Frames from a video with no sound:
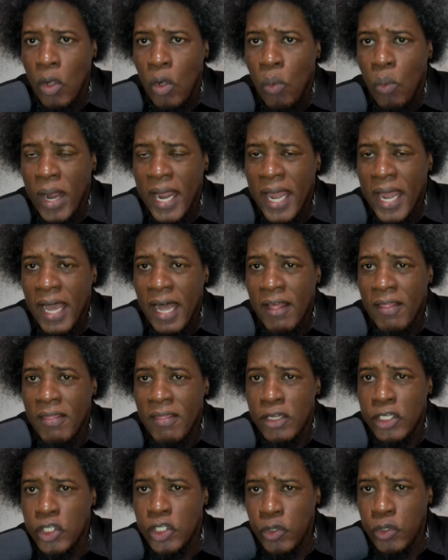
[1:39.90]
where
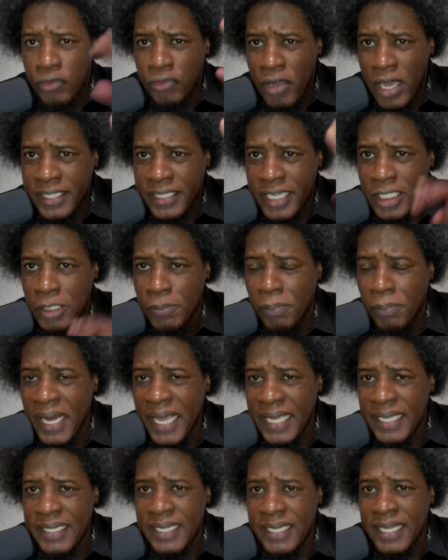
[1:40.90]
two factors
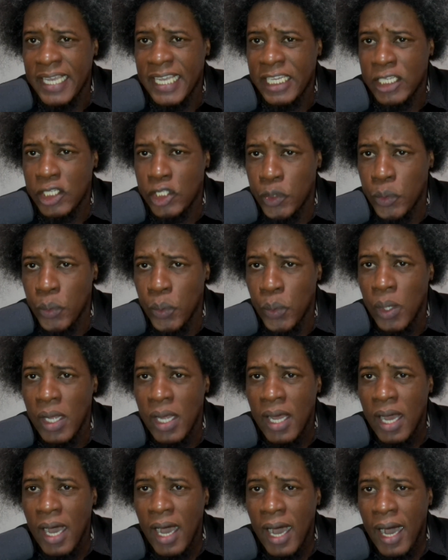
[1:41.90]
played into
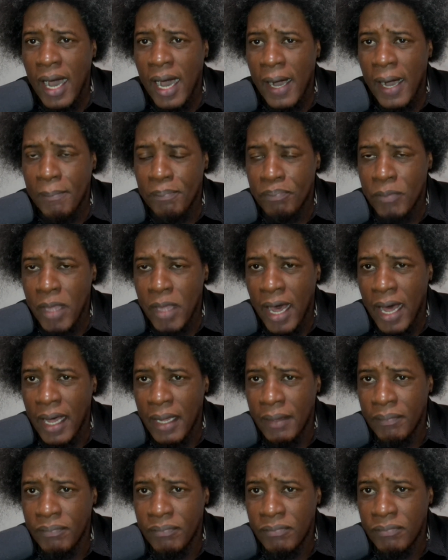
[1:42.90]

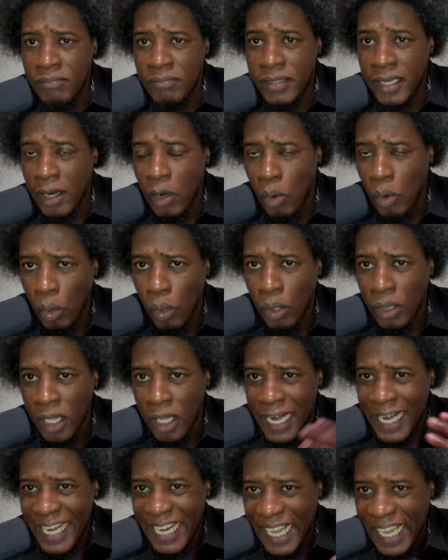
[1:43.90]
the whole
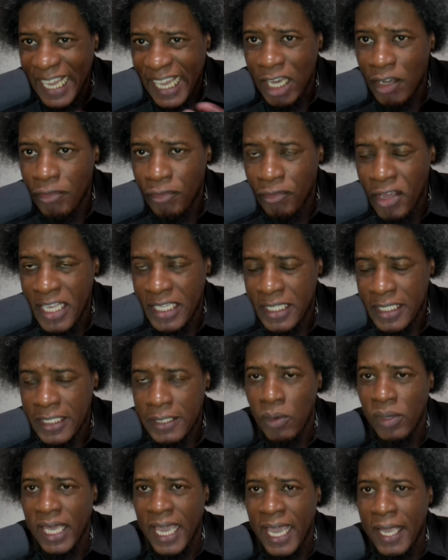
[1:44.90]
rigging phase,
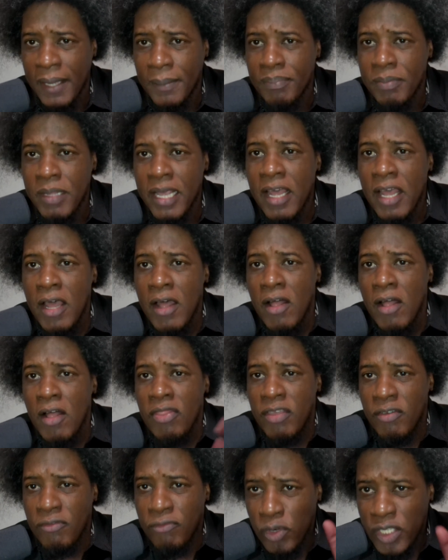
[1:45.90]
okay?
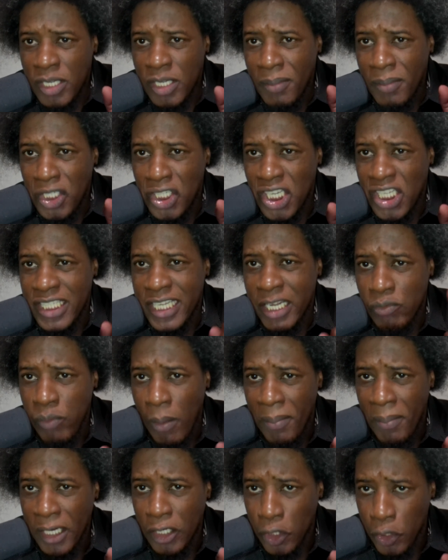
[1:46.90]
The voting machines that were
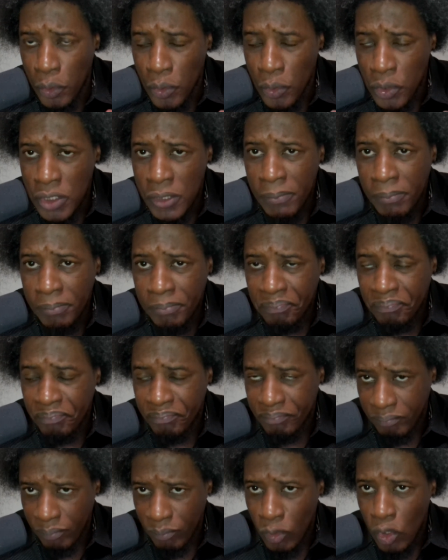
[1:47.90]
being used,
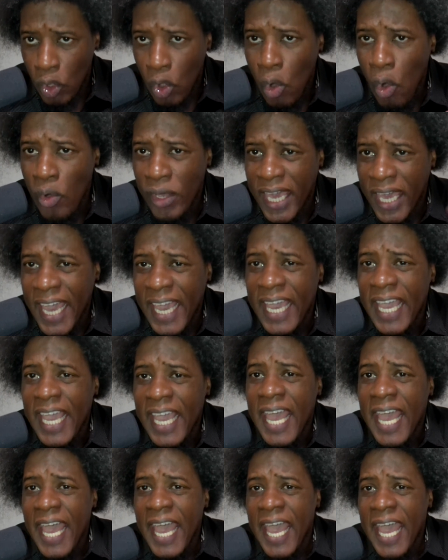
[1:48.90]
okay,
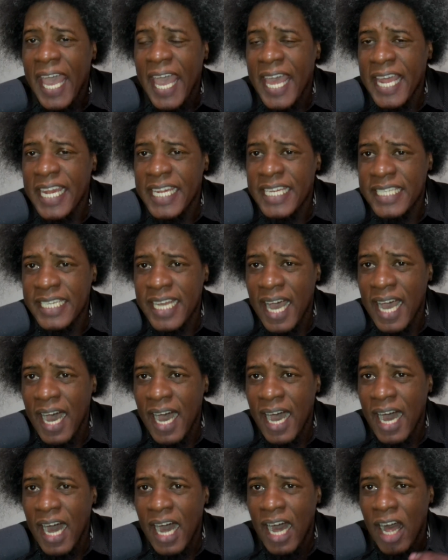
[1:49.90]
and
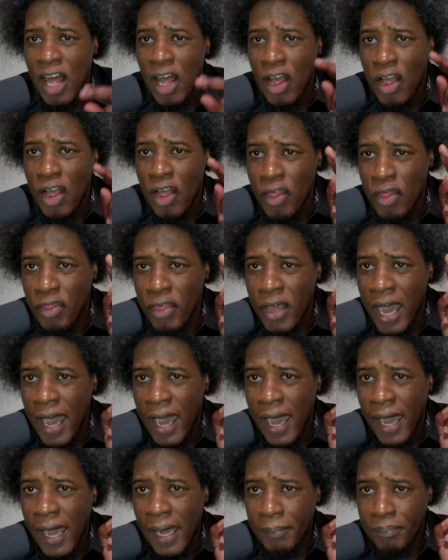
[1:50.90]

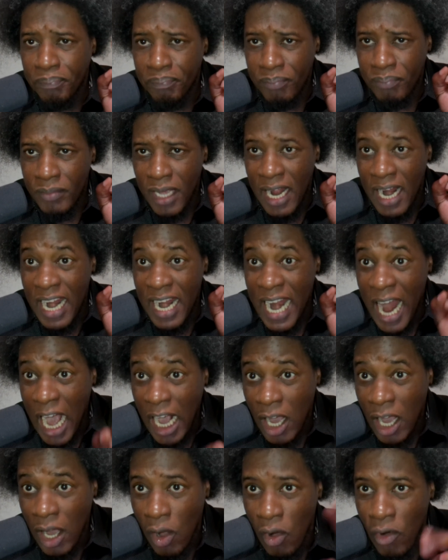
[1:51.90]
the
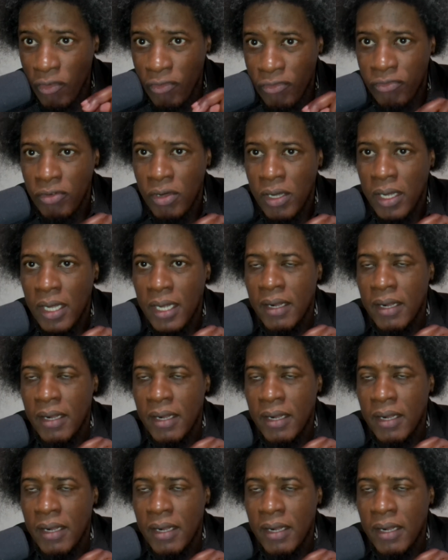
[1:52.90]
lack of